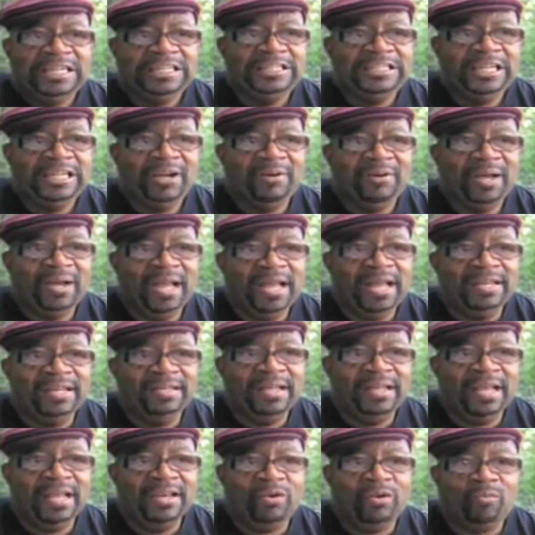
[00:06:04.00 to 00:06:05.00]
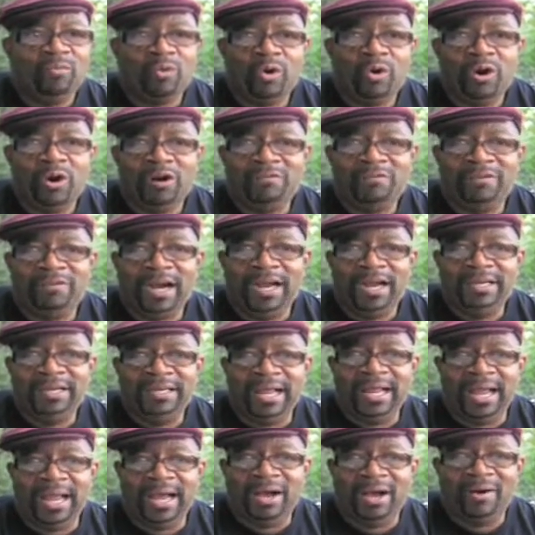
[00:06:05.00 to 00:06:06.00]
in the world right
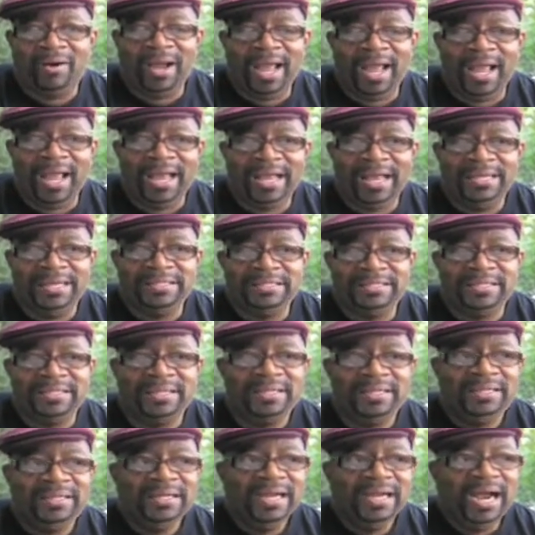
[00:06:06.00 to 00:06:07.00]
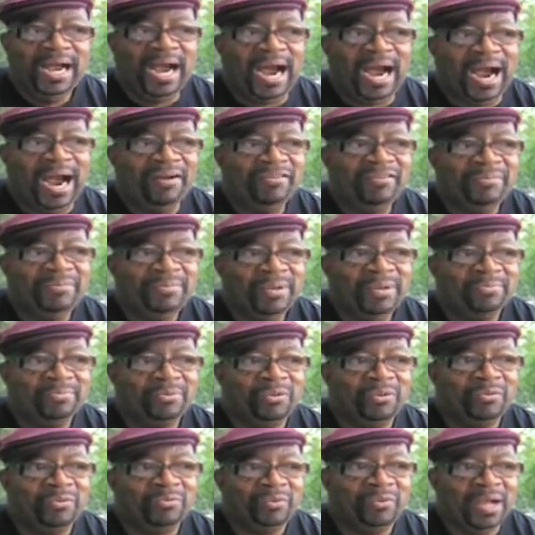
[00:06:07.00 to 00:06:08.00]
now. And I
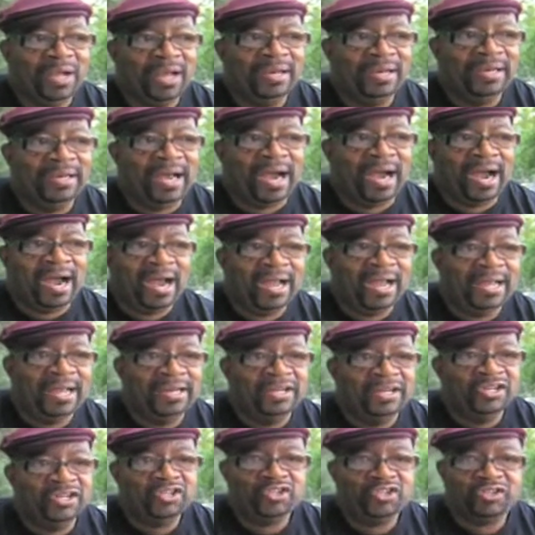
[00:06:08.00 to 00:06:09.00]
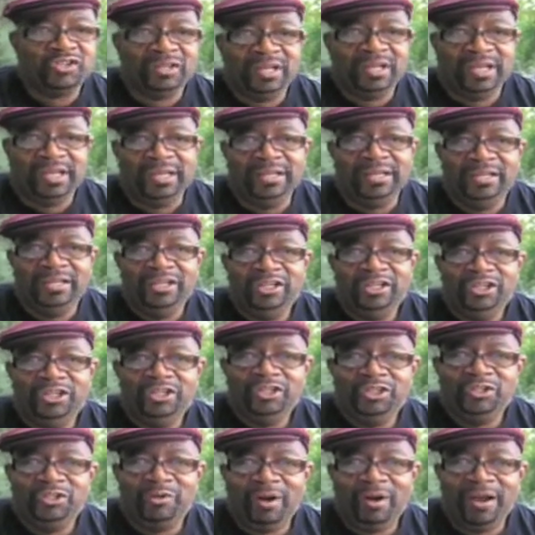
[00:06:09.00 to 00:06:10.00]
remember when I initially
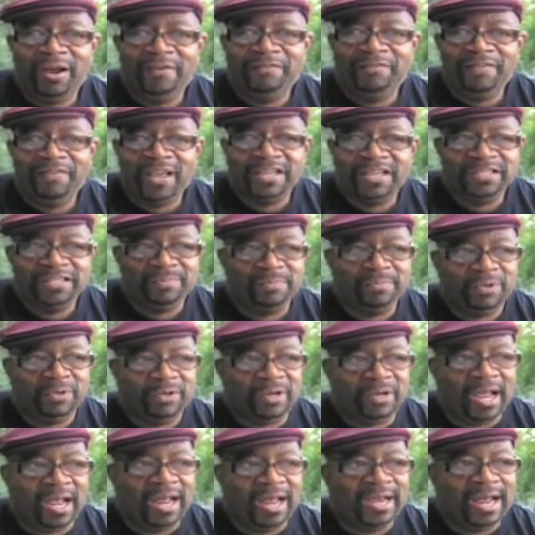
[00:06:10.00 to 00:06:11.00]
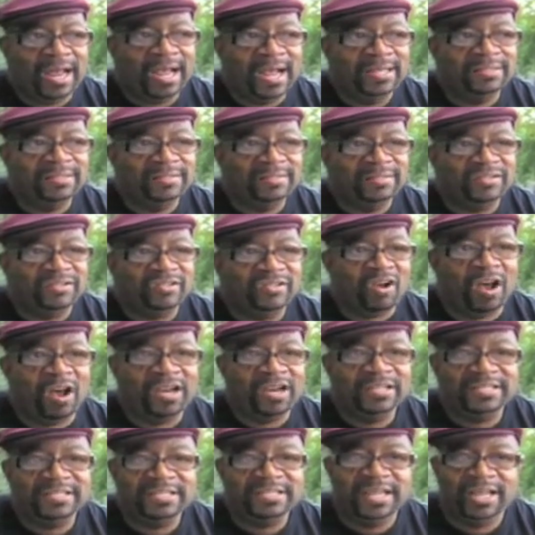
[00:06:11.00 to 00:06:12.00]
joined Facebook, and I
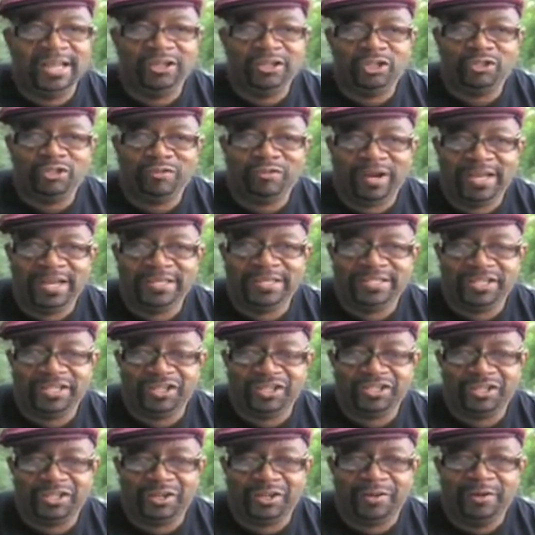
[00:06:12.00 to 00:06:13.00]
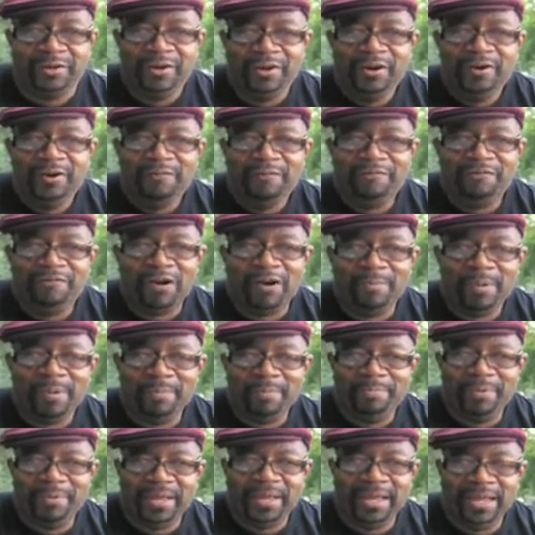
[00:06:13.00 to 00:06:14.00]
started seeing the transition from
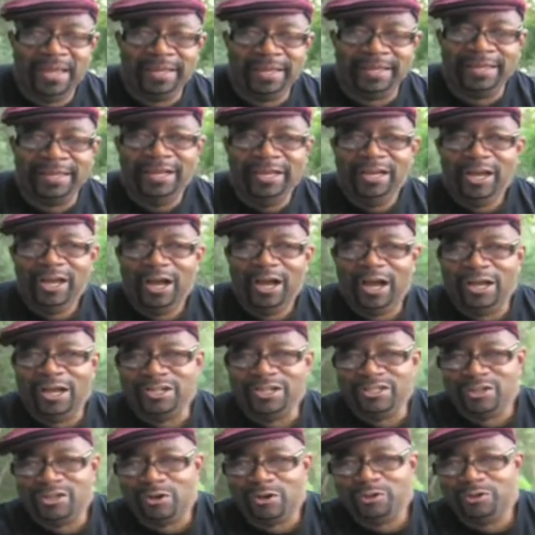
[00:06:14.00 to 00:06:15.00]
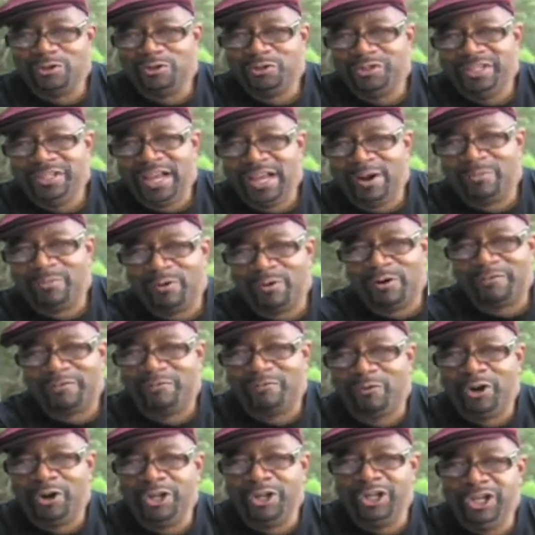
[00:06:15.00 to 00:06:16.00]
it being a social network
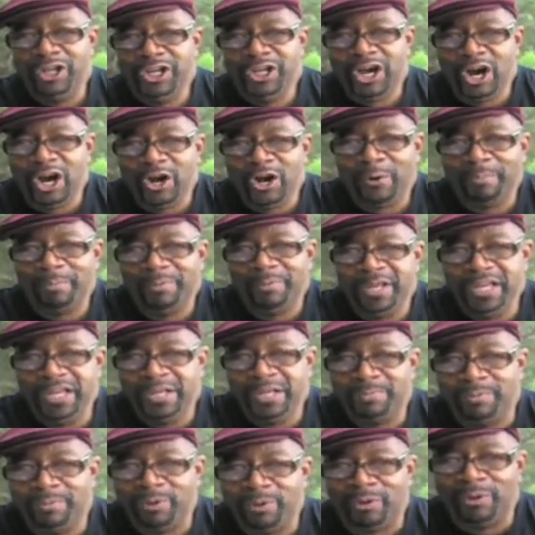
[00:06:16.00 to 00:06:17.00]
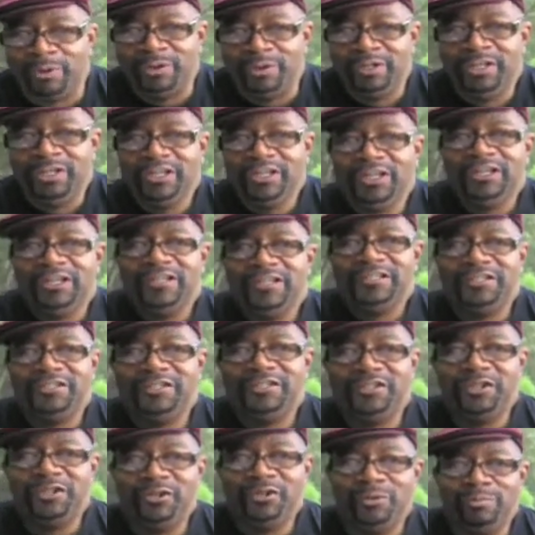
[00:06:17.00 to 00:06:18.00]
for young people
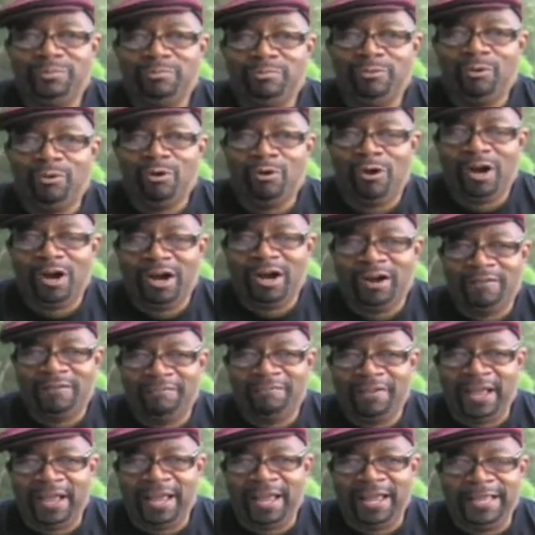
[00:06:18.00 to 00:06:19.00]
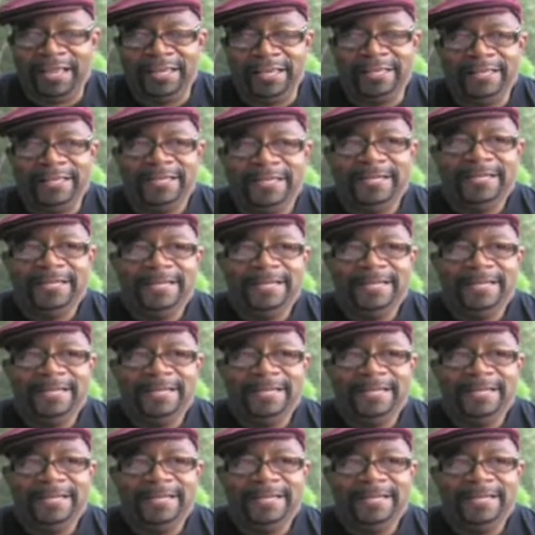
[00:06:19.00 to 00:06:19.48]
to more of a